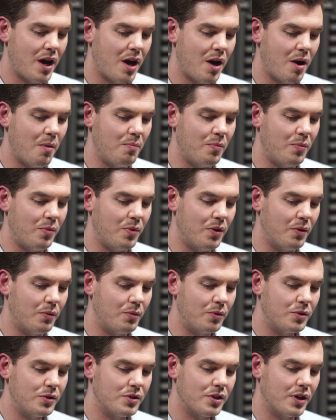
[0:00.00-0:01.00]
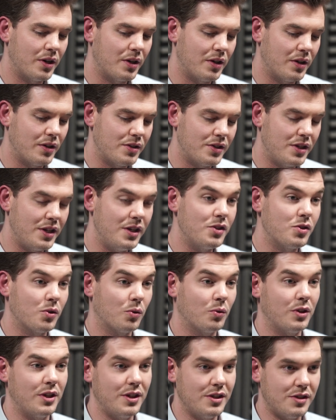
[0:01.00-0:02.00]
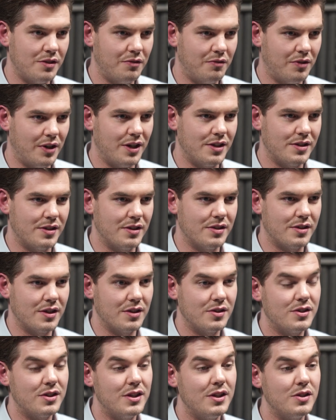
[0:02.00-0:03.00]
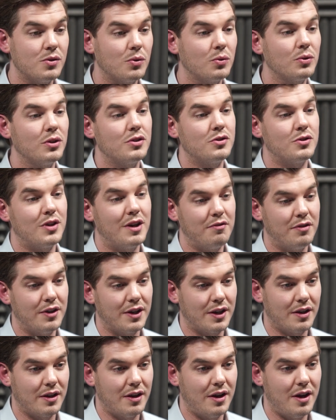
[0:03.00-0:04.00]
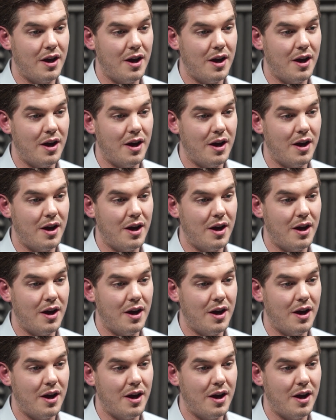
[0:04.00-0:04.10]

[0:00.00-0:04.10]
the router sees all these devices and sees all the traffic